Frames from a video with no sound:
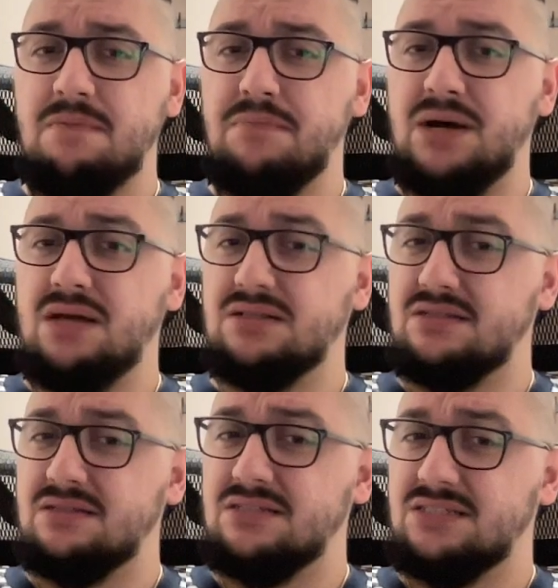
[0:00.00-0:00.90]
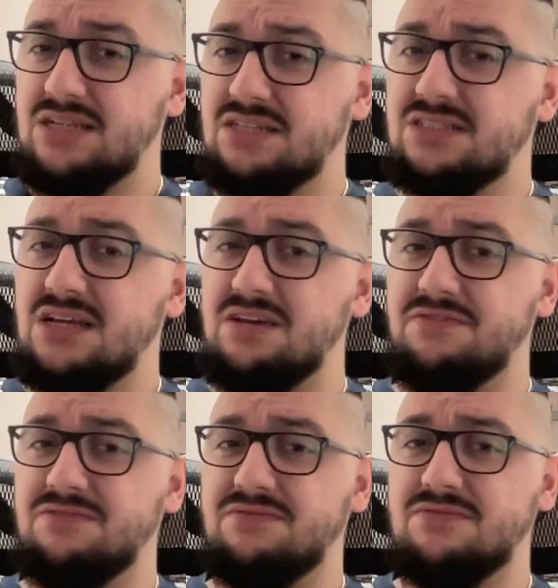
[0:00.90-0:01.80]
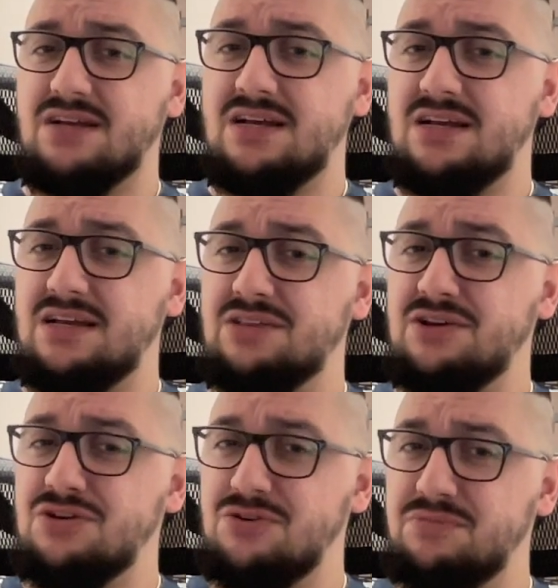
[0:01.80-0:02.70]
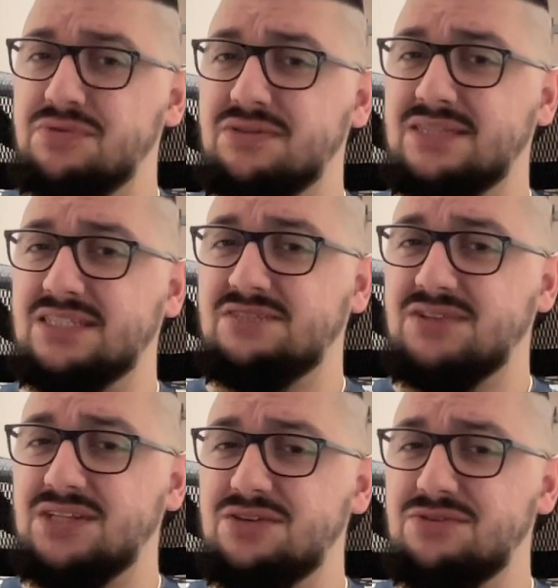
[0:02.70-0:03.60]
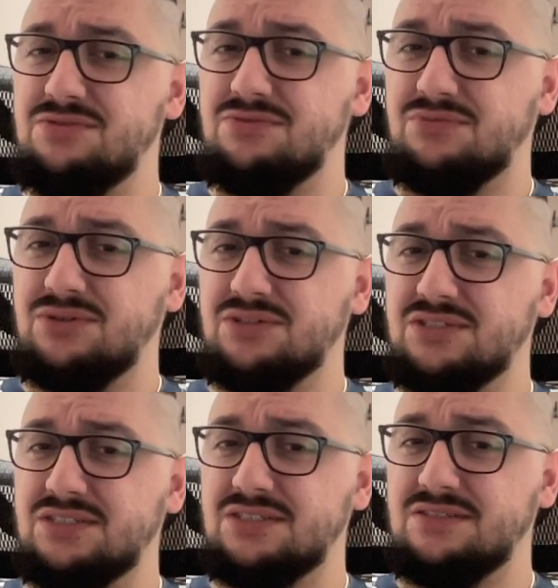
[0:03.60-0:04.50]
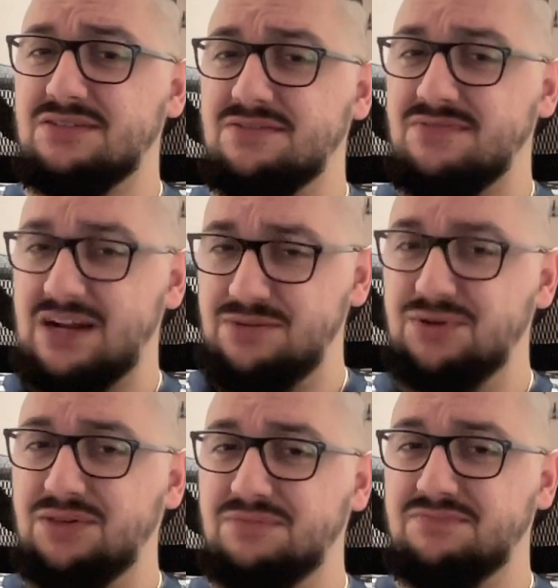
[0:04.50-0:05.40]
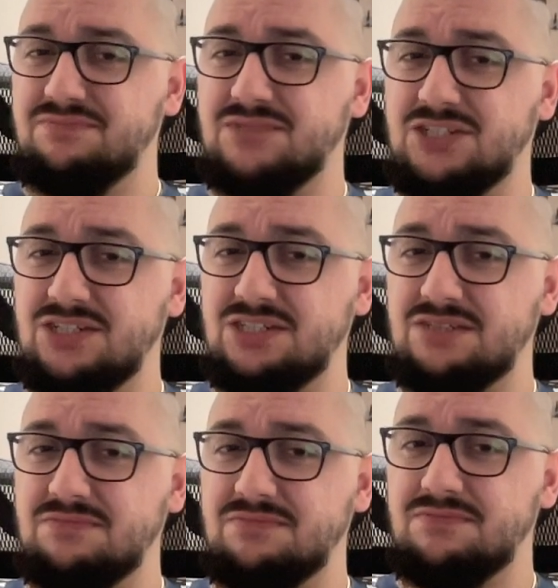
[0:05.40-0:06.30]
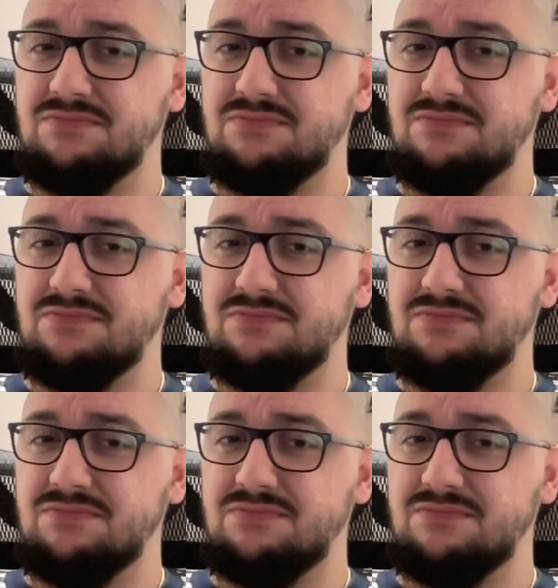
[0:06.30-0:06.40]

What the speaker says: but stay safe. And I hope that this video was valuable. Cheers.